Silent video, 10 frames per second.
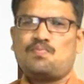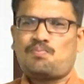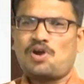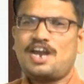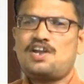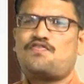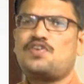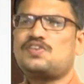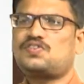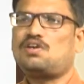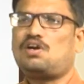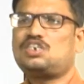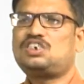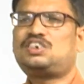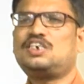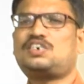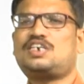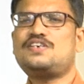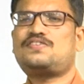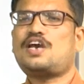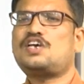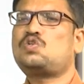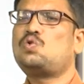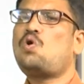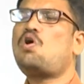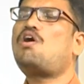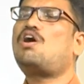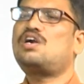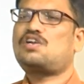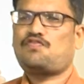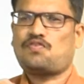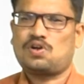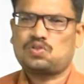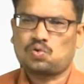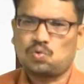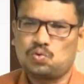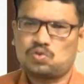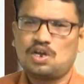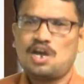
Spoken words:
poet feels that justice has no heart for truth